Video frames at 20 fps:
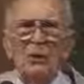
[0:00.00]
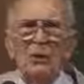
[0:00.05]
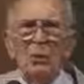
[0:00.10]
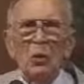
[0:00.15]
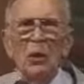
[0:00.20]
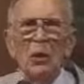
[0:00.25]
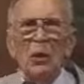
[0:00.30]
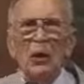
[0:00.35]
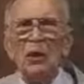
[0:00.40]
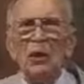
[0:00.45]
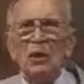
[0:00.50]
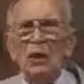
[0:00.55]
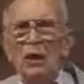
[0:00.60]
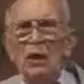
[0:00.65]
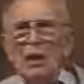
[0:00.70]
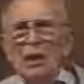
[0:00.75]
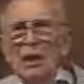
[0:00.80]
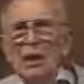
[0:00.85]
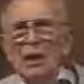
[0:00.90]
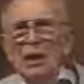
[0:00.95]
where
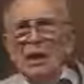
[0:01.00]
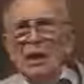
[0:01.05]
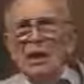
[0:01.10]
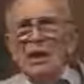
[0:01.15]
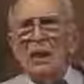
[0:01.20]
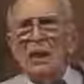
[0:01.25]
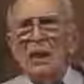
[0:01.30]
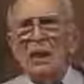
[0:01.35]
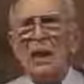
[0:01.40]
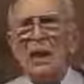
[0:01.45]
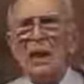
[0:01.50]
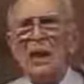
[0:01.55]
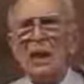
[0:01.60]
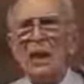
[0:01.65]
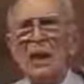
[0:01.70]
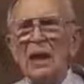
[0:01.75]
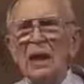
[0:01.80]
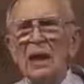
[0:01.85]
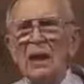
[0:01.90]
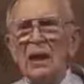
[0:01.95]
uh,
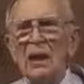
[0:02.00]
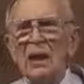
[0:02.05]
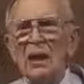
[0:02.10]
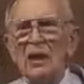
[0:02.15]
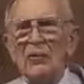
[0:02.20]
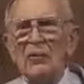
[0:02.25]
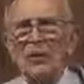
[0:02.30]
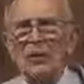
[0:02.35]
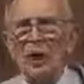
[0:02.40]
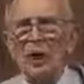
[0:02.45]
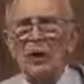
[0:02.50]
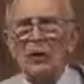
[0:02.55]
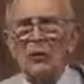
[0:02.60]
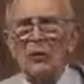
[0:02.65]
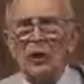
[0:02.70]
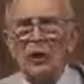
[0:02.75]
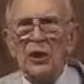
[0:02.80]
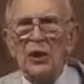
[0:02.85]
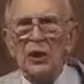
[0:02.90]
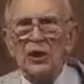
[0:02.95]
everything
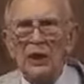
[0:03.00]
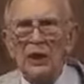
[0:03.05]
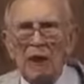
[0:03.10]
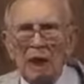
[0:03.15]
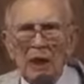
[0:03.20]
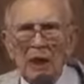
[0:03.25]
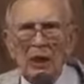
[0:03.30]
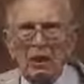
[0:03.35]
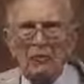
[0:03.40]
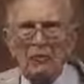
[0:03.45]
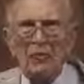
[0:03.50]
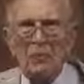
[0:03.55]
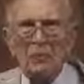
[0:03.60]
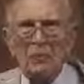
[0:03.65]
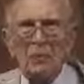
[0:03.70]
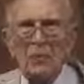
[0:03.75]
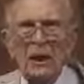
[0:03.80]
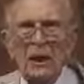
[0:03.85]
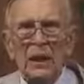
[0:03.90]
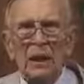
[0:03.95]
you can think of
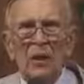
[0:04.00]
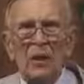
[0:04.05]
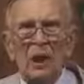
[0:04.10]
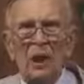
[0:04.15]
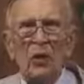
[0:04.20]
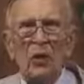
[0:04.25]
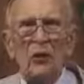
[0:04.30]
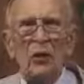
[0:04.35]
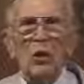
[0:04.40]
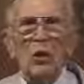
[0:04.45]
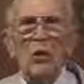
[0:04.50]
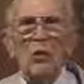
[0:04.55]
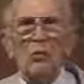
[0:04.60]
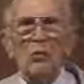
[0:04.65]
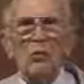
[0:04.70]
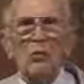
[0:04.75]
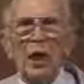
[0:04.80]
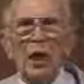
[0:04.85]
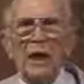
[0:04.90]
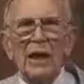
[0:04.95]
is being taught
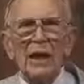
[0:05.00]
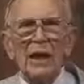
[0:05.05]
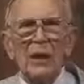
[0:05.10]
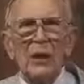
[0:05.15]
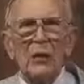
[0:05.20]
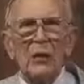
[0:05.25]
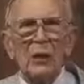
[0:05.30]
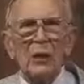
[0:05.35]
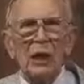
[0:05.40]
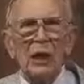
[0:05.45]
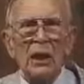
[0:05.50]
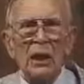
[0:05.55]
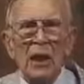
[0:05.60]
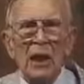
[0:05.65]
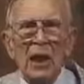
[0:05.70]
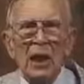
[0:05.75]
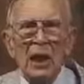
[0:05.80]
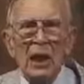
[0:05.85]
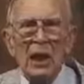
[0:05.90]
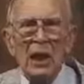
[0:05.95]
on radio and,
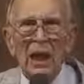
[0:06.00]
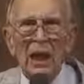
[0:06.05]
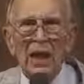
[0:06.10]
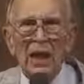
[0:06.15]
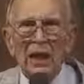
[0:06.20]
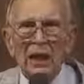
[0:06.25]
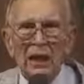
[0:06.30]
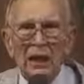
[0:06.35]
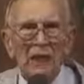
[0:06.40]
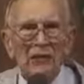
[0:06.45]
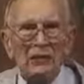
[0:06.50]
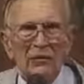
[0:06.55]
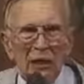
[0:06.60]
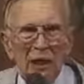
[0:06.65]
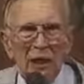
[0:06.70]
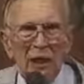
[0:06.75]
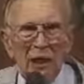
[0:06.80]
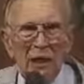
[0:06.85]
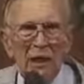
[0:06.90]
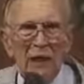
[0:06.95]
and
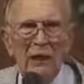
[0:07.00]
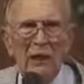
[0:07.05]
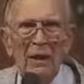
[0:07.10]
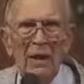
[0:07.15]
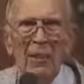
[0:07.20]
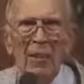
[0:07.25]
TV?